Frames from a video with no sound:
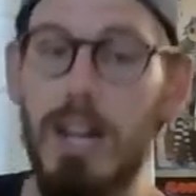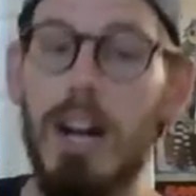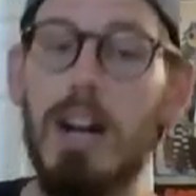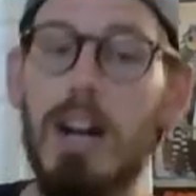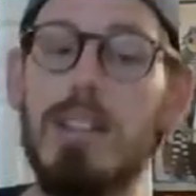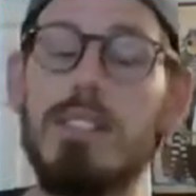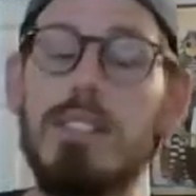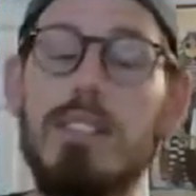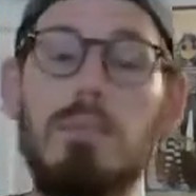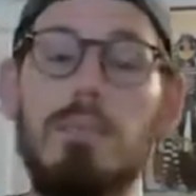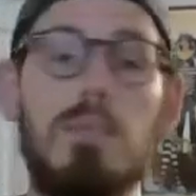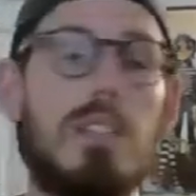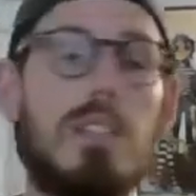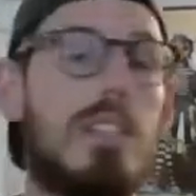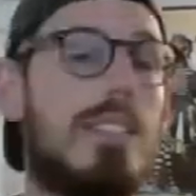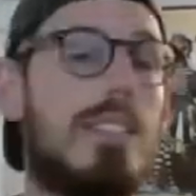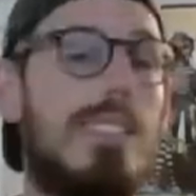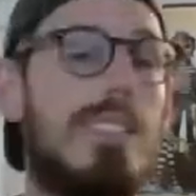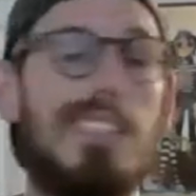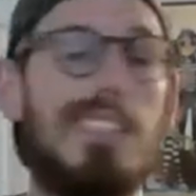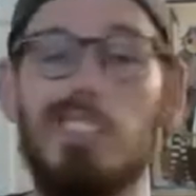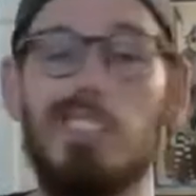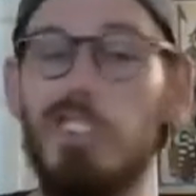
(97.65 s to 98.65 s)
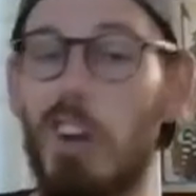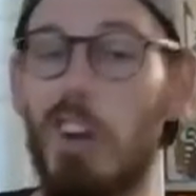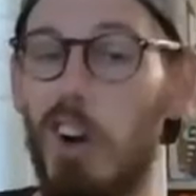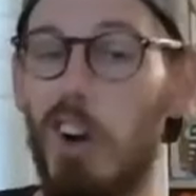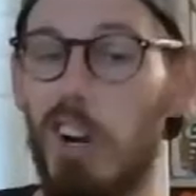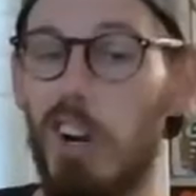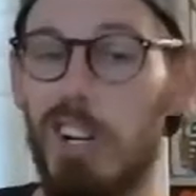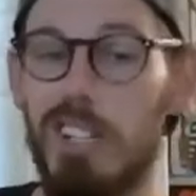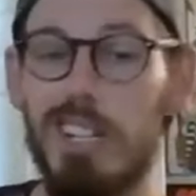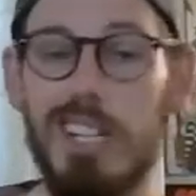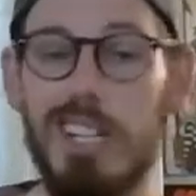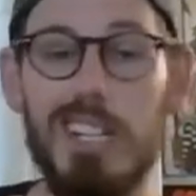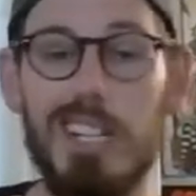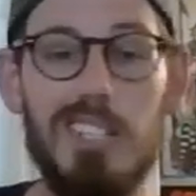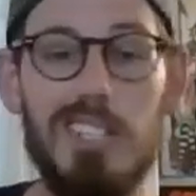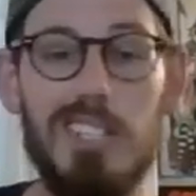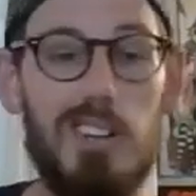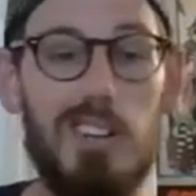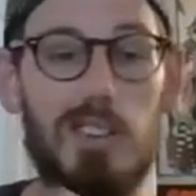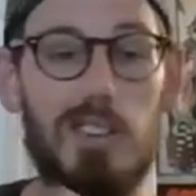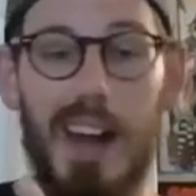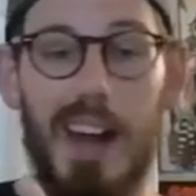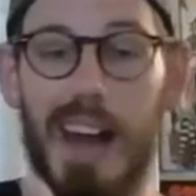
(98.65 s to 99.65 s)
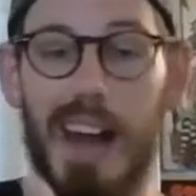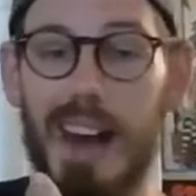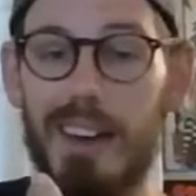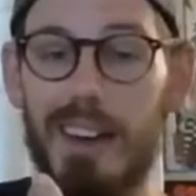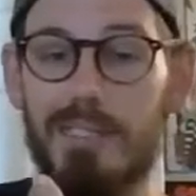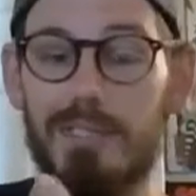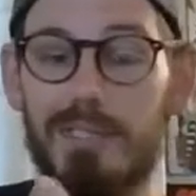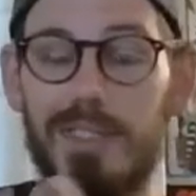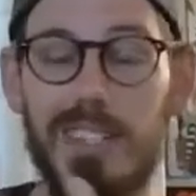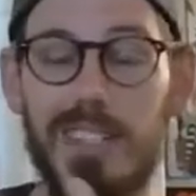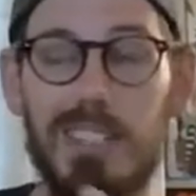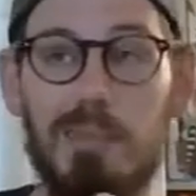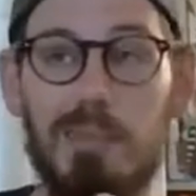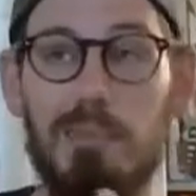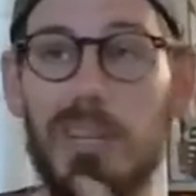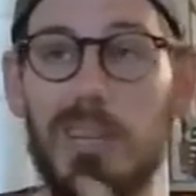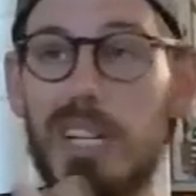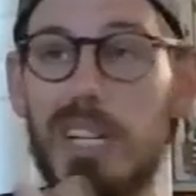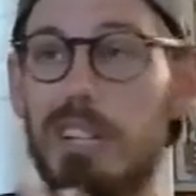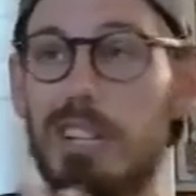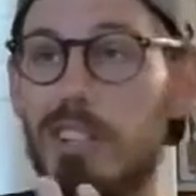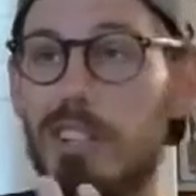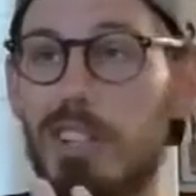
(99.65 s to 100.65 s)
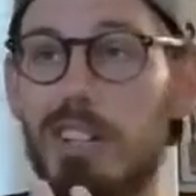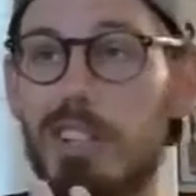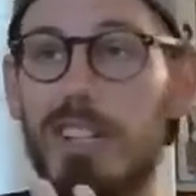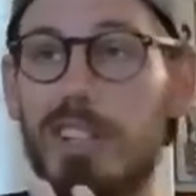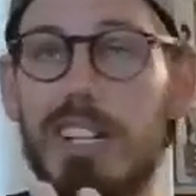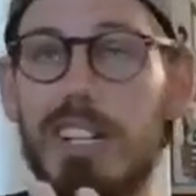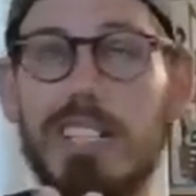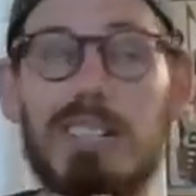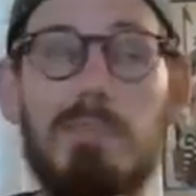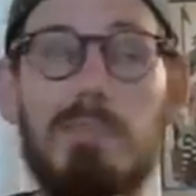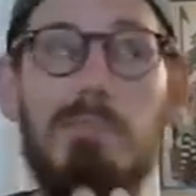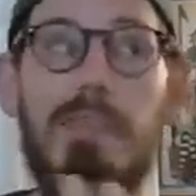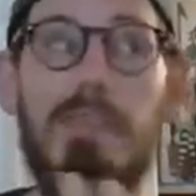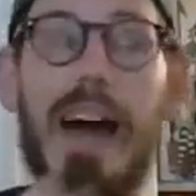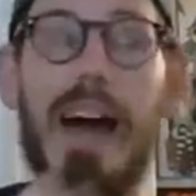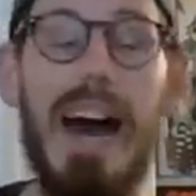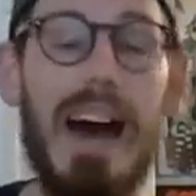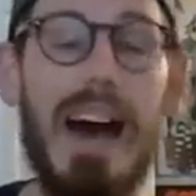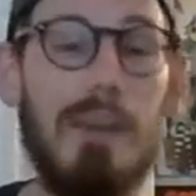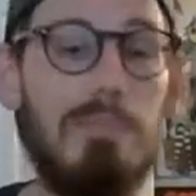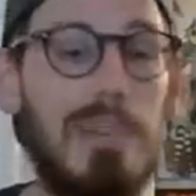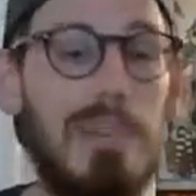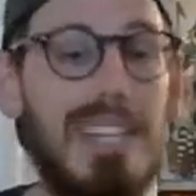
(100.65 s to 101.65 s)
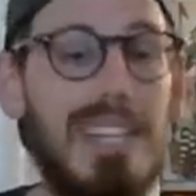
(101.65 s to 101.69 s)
A stimulus is a chart, it's a graph, it's a picture, it's a map.